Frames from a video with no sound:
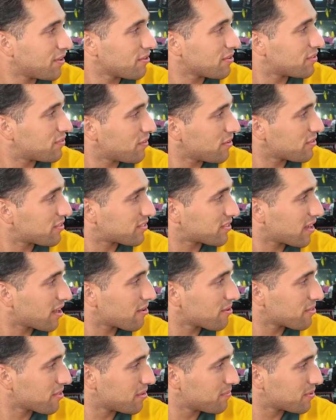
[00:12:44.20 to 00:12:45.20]
very, very
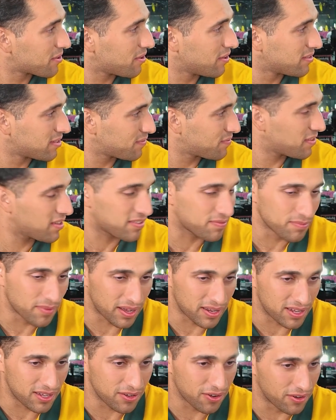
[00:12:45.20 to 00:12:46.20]
scary though, because if there's
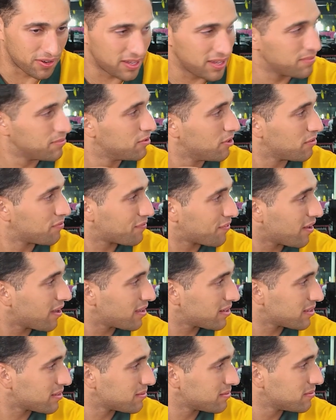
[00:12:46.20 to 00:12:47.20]
money on him not
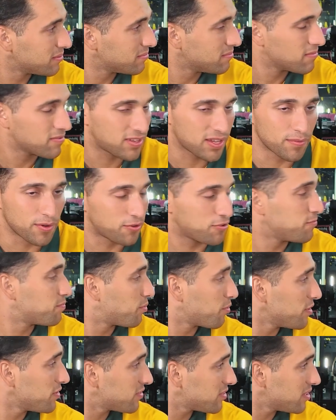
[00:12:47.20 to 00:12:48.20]
fighting, someone could
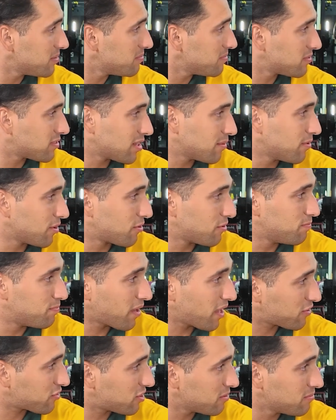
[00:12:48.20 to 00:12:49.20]
poison him, someone could
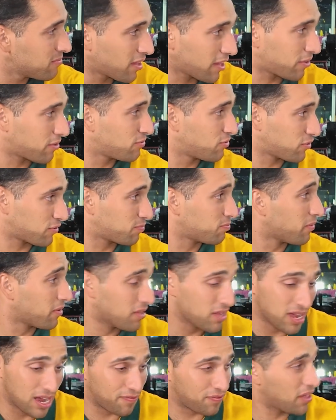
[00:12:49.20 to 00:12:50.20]
bash him. They could if
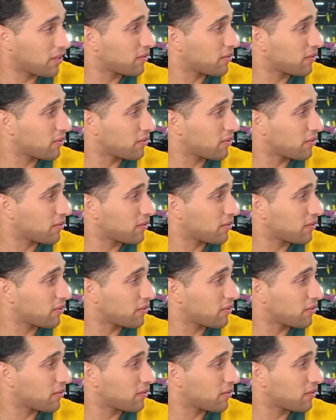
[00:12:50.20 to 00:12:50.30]
they've